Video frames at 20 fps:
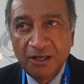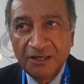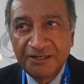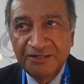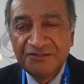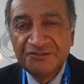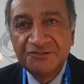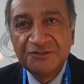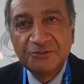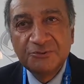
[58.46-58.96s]

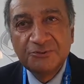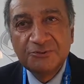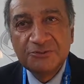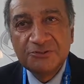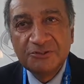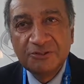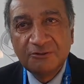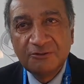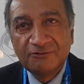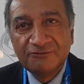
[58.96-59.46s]

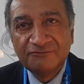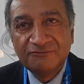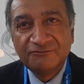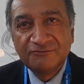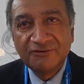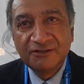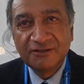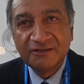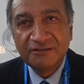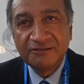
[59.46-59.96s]
issues of
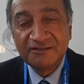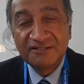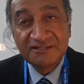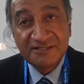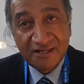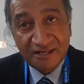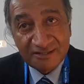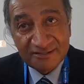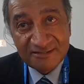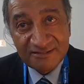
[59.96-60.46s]

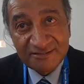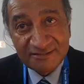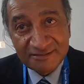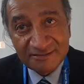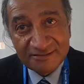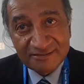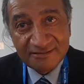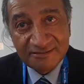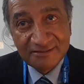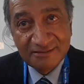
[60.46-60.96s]

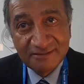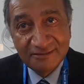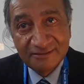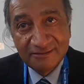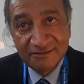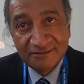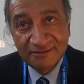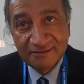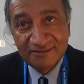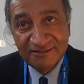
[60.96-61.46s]
disasters,
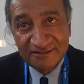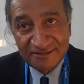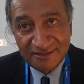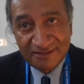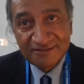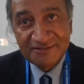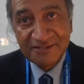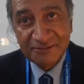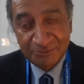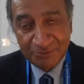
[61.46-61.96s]
mm-hmm. and
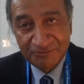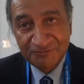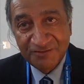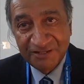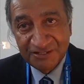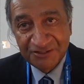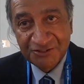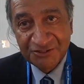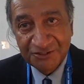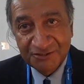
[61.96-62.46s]
disaster
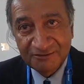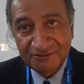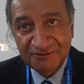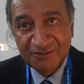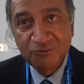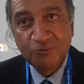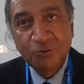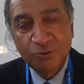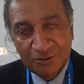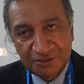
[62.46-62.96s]
prevention.
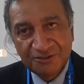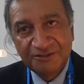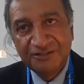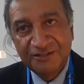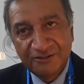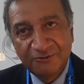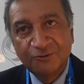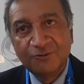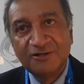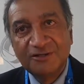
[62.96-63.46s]
So water
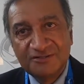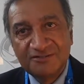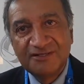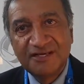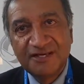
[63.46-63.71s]
in all its